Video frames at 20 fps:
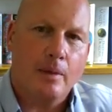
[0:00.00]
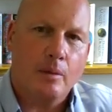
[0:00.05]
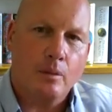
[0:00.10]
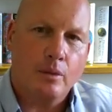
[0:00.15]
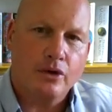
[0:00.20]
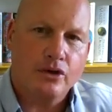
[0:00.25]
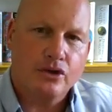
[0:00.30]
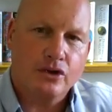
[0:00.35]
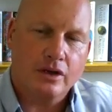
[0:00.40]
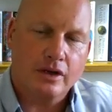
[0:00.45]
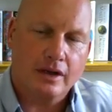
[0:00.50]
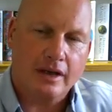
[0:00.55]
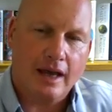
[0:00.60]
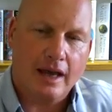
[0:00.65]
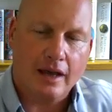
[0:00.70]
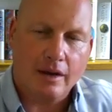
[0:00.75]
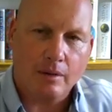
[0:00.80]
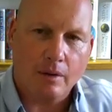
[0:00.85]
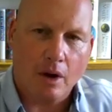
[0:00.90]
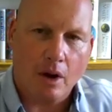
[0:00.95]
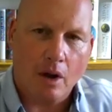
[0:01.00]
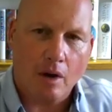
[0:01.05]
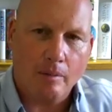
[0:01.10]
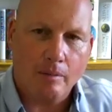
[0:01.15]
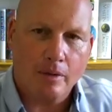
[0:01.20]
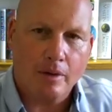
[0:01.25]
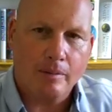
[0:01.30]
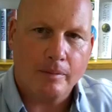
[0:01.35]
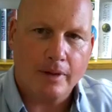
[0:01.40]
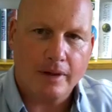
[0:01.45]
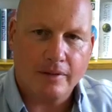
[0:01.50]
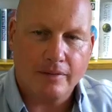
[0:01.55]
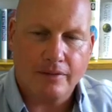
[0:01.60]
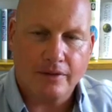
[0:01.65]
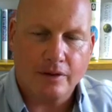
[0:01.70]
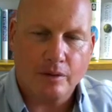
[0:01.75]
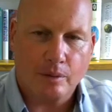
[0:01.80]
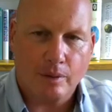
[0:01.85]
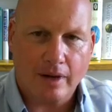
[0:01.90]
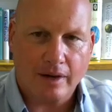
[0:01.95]
which can get you a lot more money for
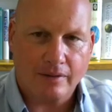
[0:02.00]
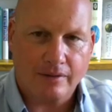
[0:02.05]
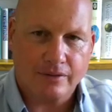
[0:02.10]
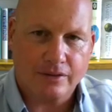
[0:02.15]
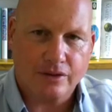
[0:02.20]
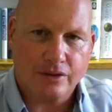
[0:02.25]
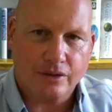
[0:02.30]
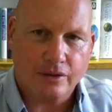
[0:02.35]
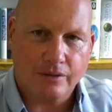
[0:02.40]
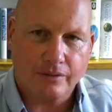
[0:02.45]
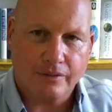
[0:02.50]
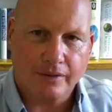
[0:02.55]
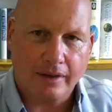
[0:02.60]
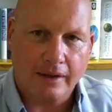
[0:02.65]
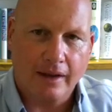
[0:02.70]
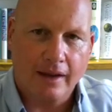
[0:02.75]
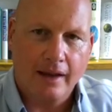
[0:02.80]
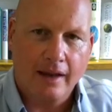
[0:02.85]
your wedding photography.